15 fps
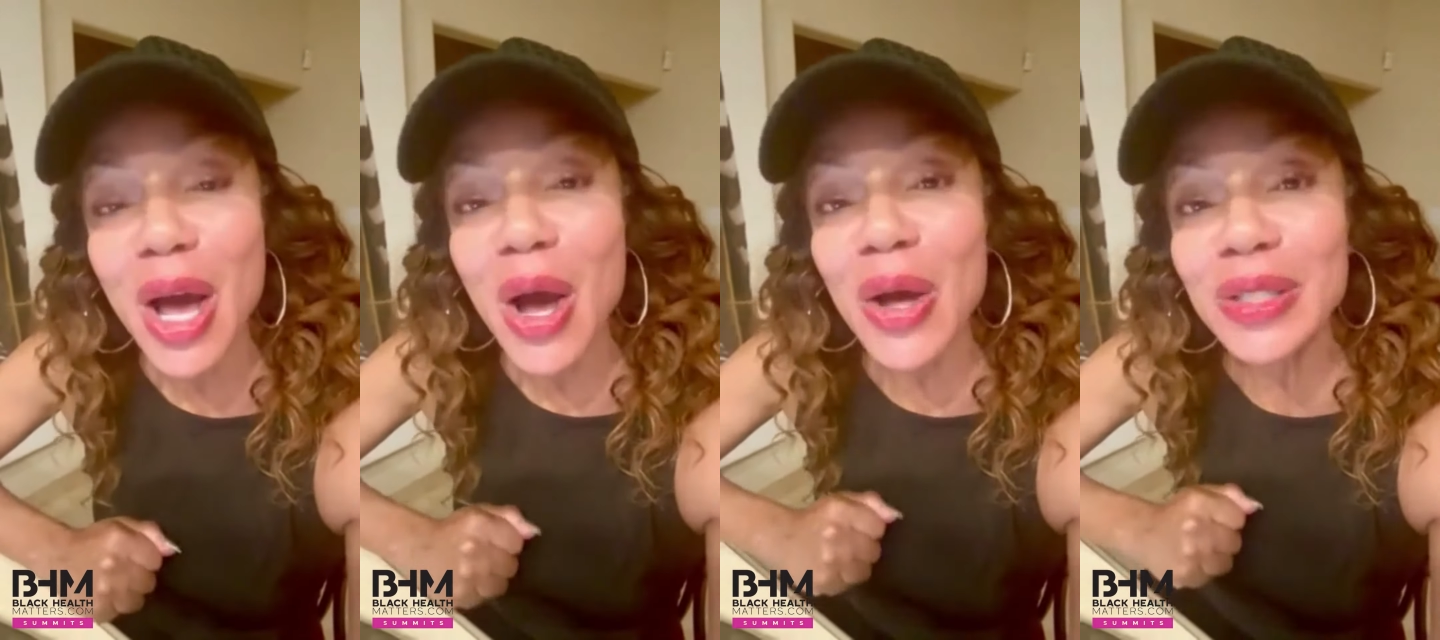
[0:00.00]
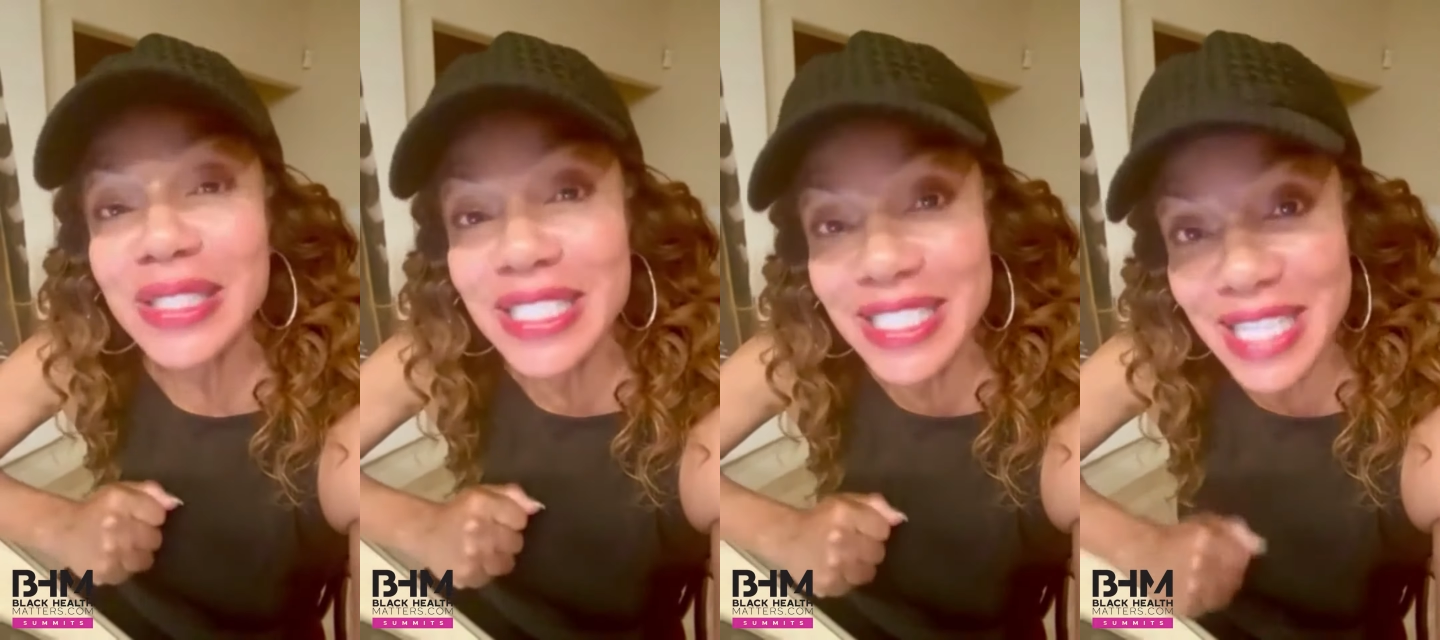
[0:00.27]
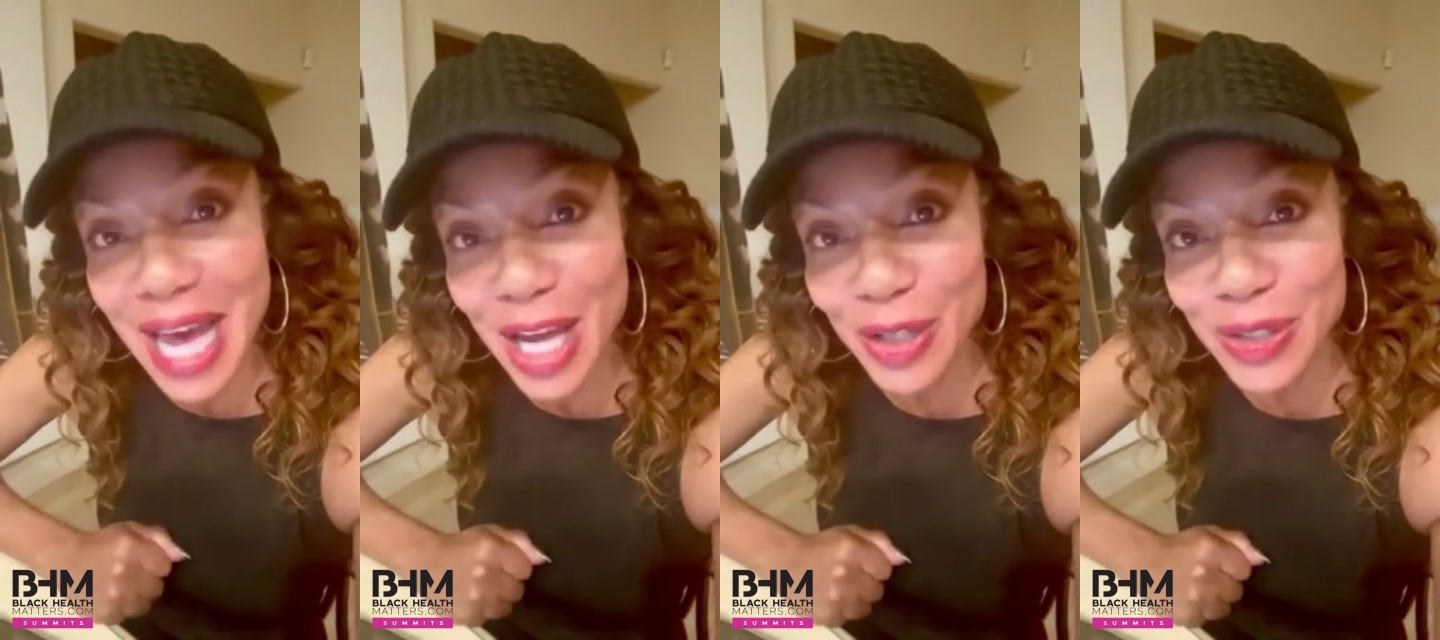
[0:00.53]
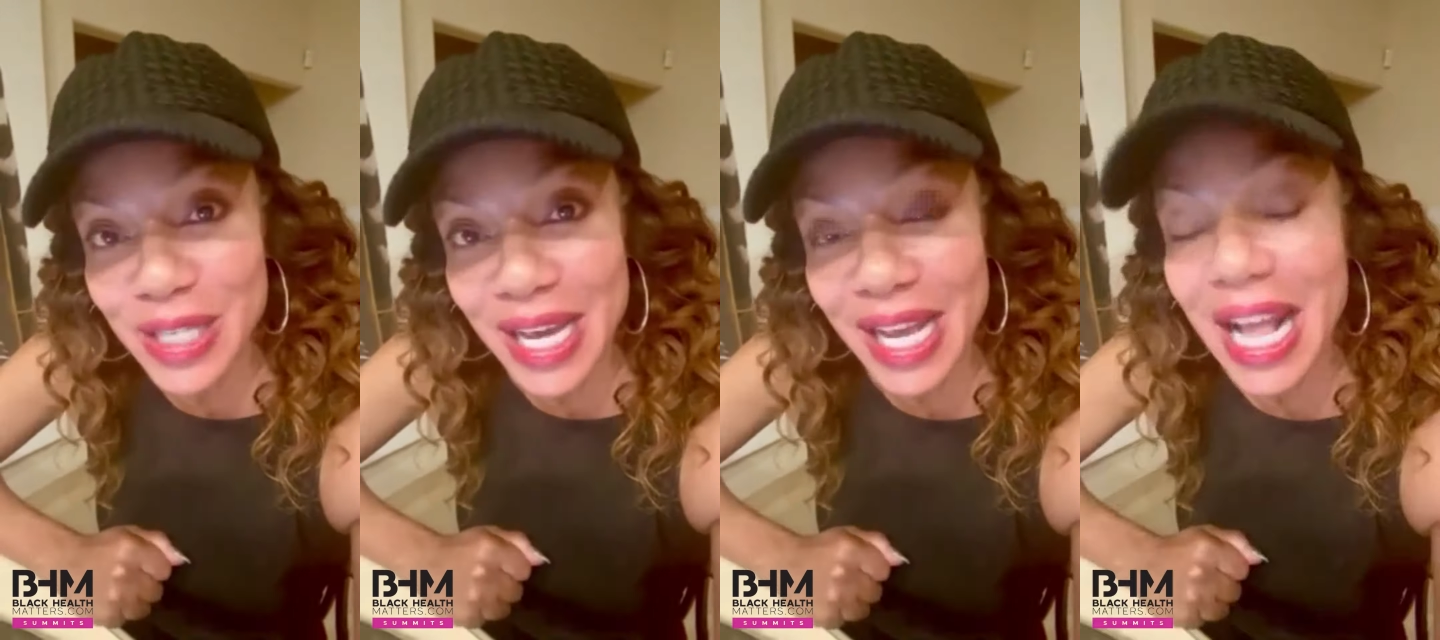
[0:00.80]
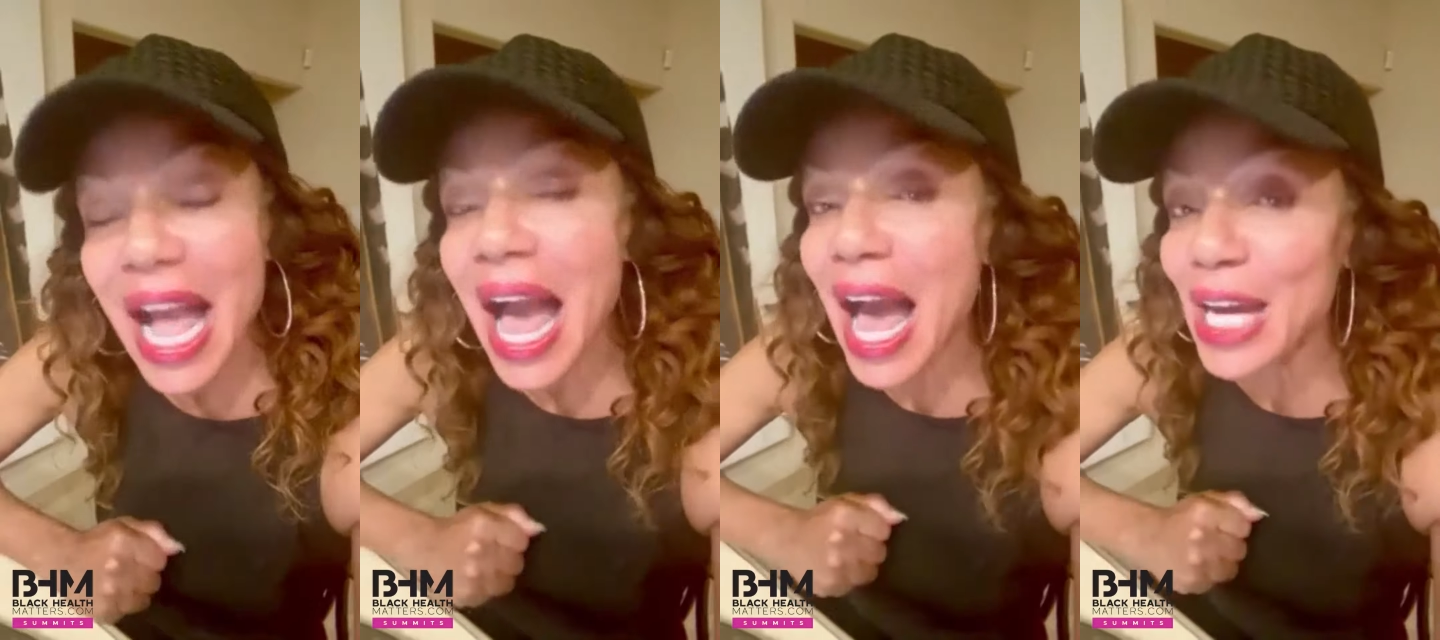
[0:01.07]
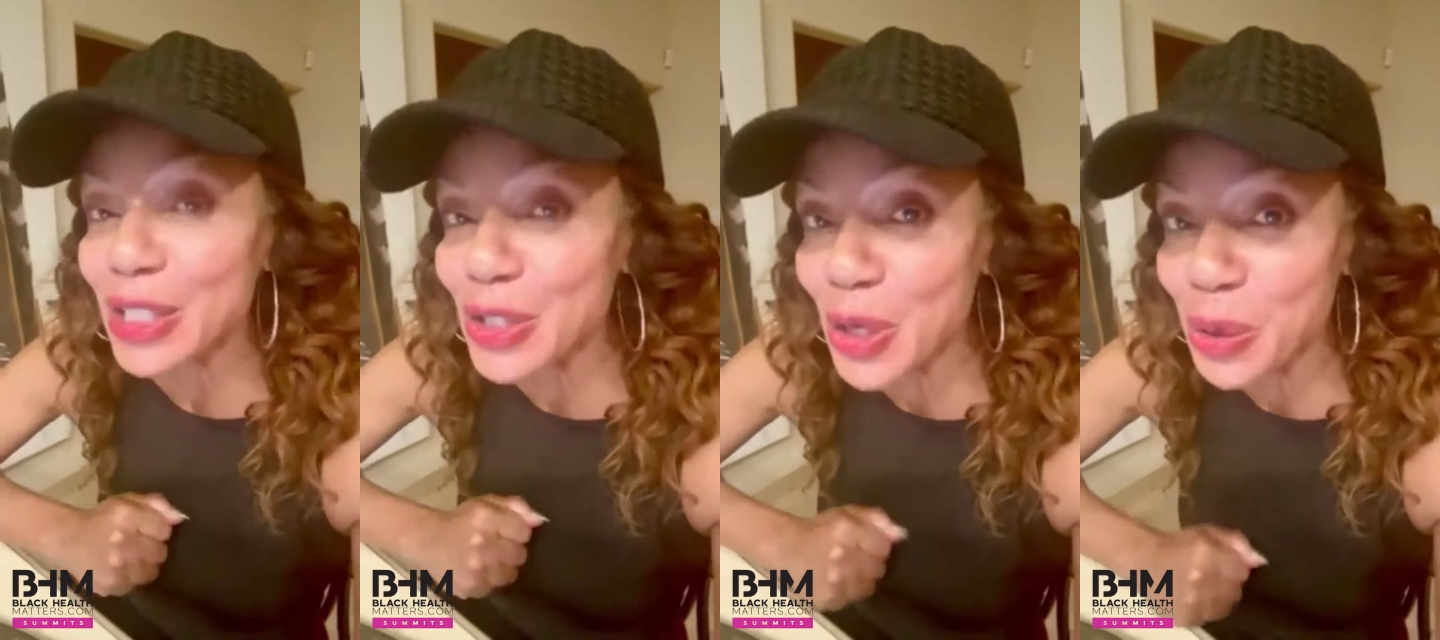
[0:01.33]
On Saturday,
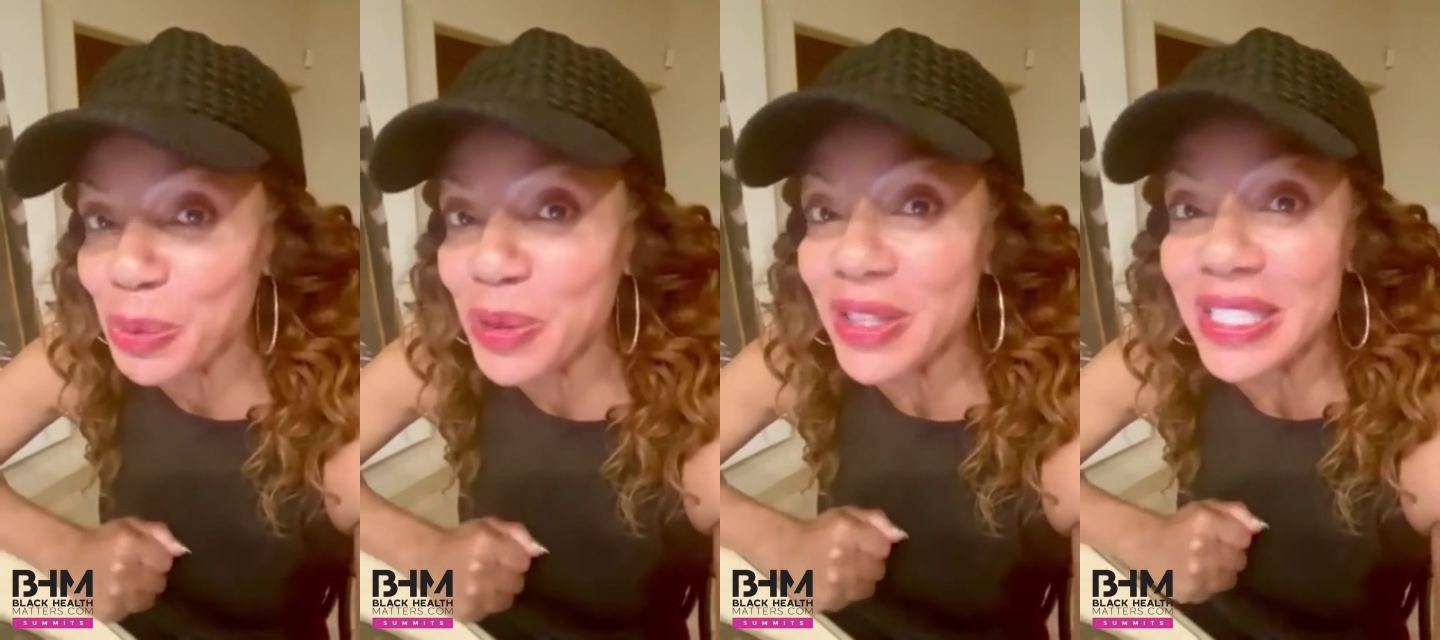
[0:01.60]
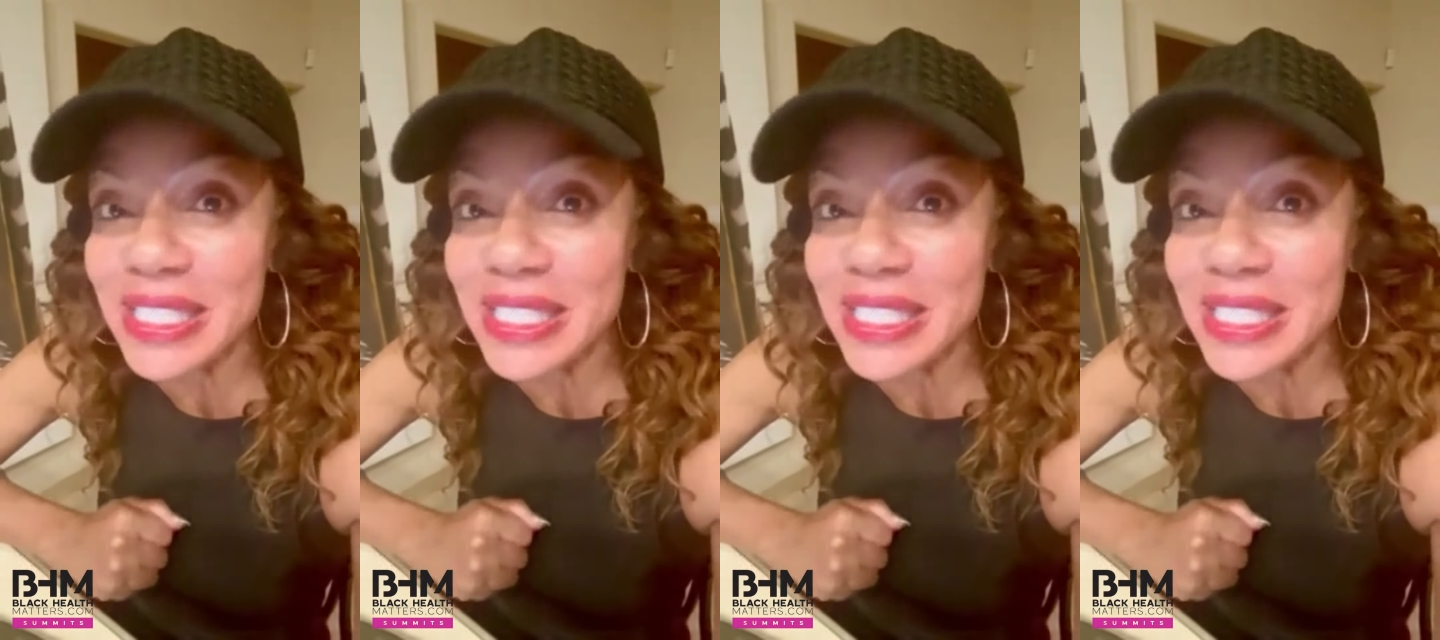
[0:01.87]
October the